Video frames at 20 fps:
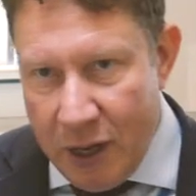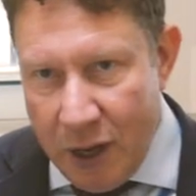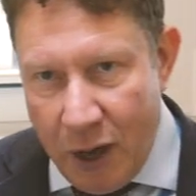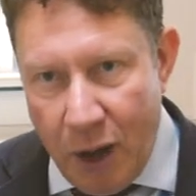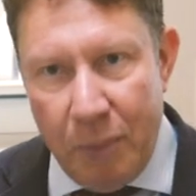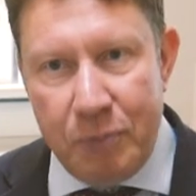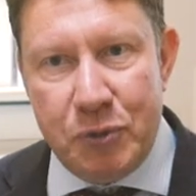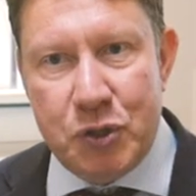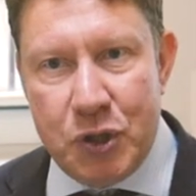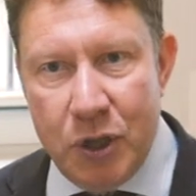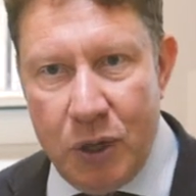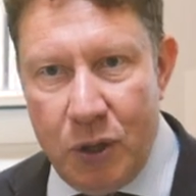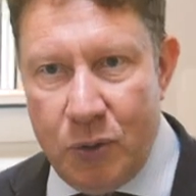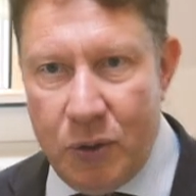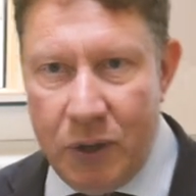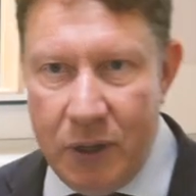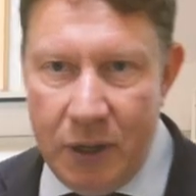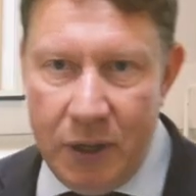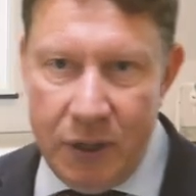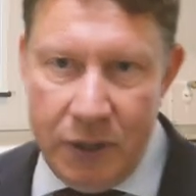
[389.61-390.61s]
up
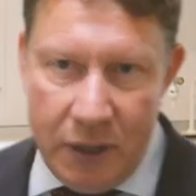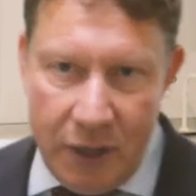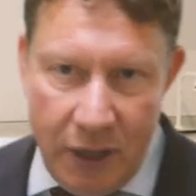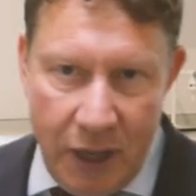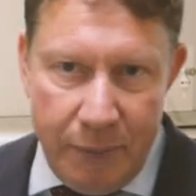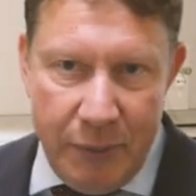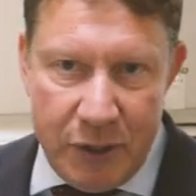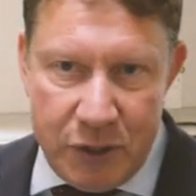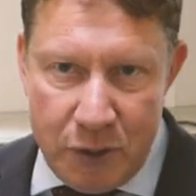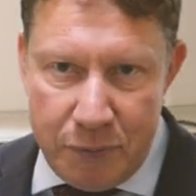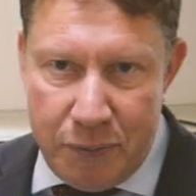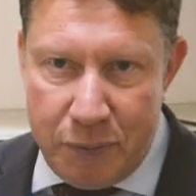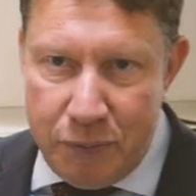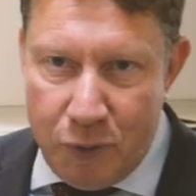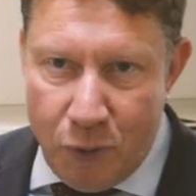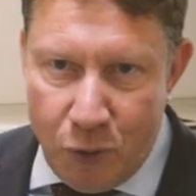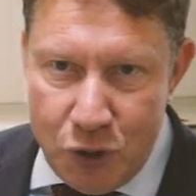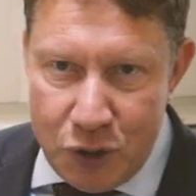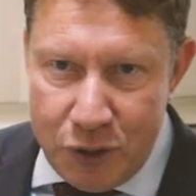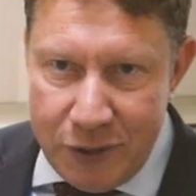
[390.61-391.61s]
to the limit of
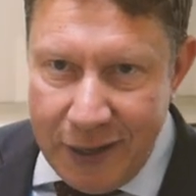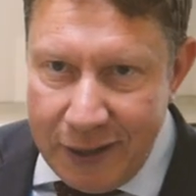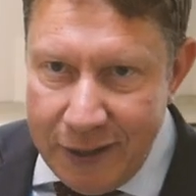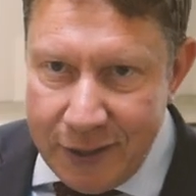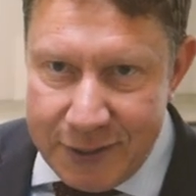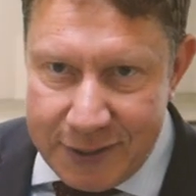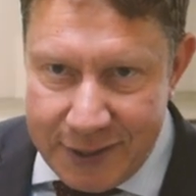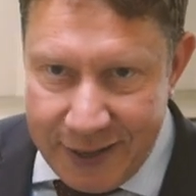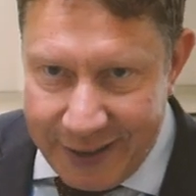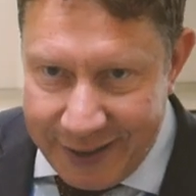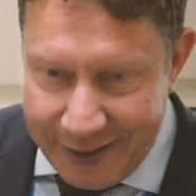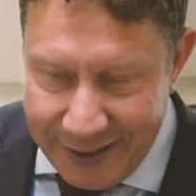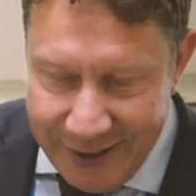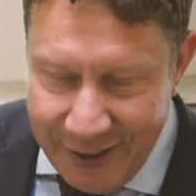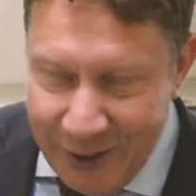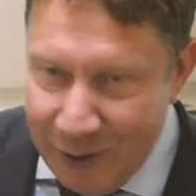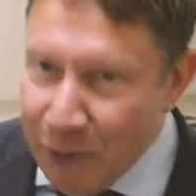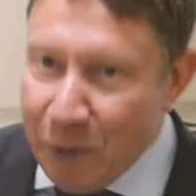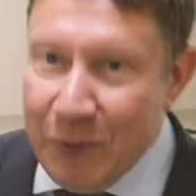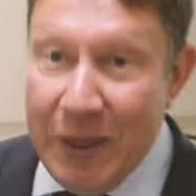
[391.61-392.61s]
proportionality,
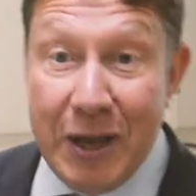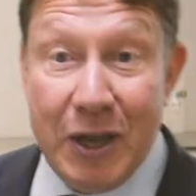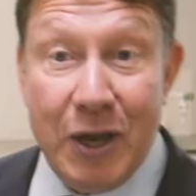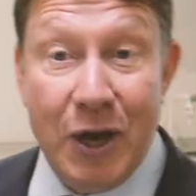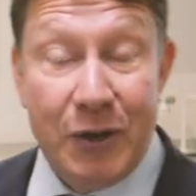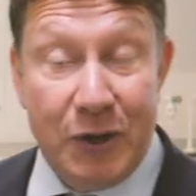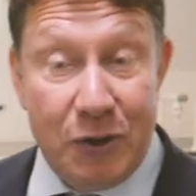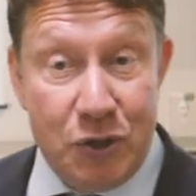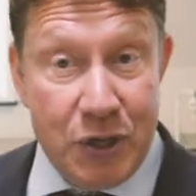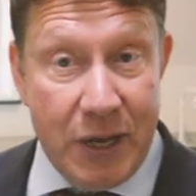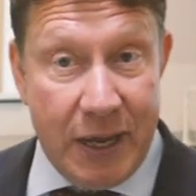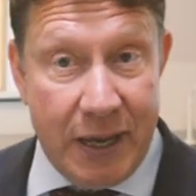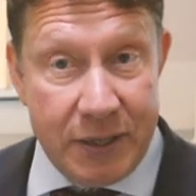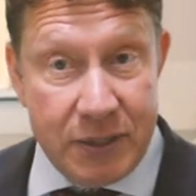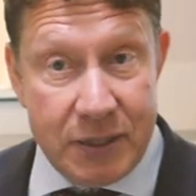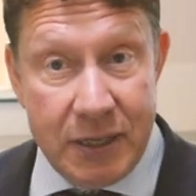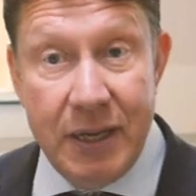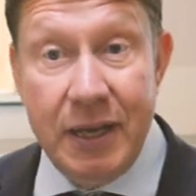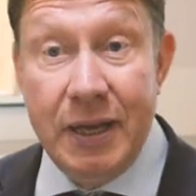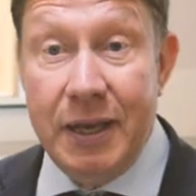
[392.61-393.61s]
and all that kind of
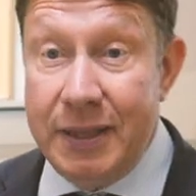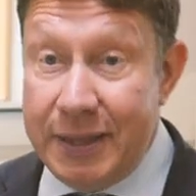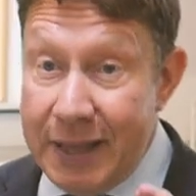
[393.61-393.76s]
jazz.